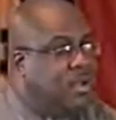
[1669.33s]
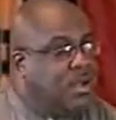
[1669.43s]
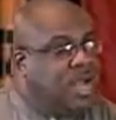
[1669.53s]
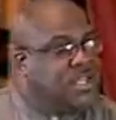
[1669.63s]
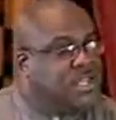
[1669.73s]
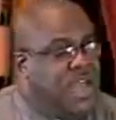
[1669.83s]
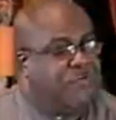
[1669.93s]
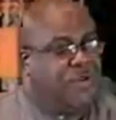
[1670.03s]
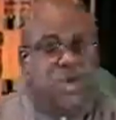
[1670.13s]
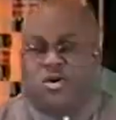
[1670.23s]
And
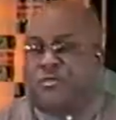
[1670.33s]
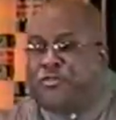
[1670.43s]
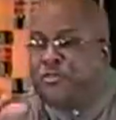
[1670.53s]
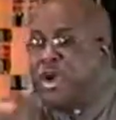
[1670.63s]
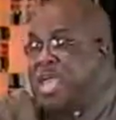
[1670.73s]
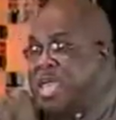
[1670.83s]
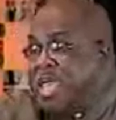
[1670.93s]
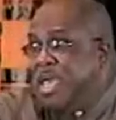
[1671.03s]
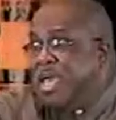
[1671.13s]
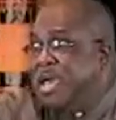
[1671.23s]
if you are free,
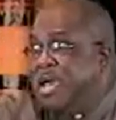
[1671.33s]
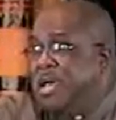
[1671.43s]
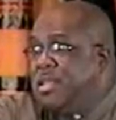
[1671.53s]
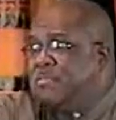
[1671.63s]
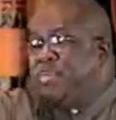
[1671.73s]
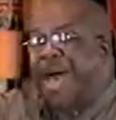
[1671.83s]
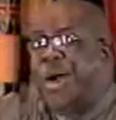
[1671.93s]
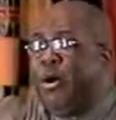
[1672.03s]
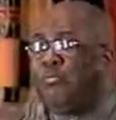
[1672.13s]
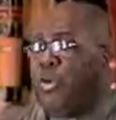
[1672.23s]
the
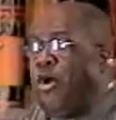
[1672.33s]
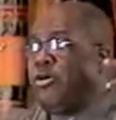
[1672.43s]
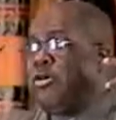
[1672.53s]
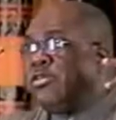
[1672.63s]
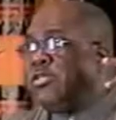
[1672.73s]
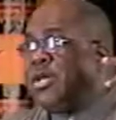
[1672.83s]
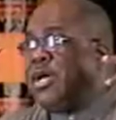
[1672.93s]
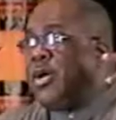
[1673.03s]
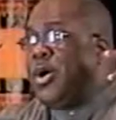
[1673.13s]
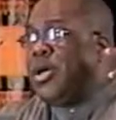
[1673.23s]
power brokers
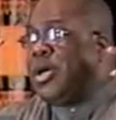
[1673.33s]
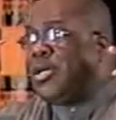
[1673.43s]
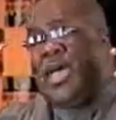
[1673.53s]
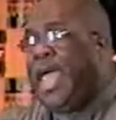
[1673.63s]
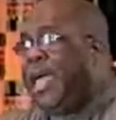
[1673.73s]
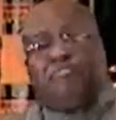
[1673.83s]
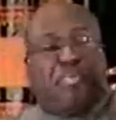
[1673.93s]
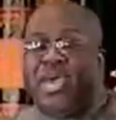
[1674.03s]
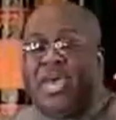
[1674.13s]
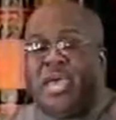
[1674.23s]
can't
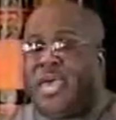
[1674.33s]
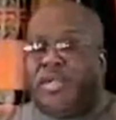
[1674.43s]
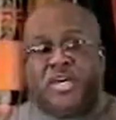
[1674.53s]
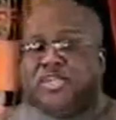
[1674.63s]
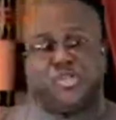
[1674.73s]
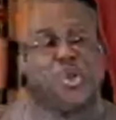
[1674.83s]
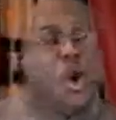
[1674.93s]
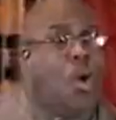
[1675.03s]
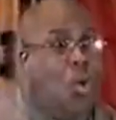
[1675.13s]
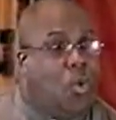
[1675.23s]
be in
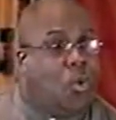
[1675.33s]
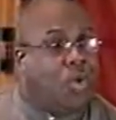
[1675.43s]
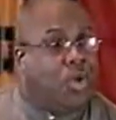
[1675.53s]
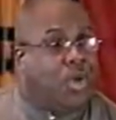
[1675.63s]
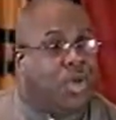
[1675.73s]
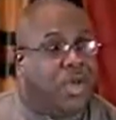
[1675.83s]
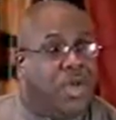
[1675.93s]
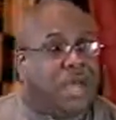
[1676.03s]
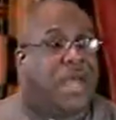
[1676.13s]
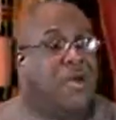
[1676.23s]
control.
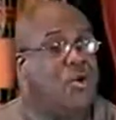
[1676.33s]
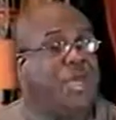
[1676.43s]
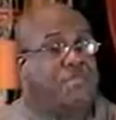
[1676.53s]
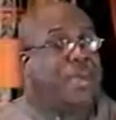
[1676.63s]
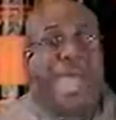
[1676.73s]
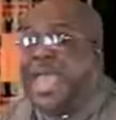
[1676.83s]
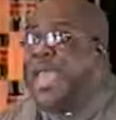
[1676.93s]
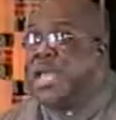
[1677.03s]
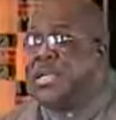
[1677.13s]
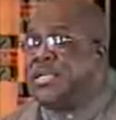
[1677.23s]
And they don't get
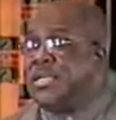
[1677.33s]
paid.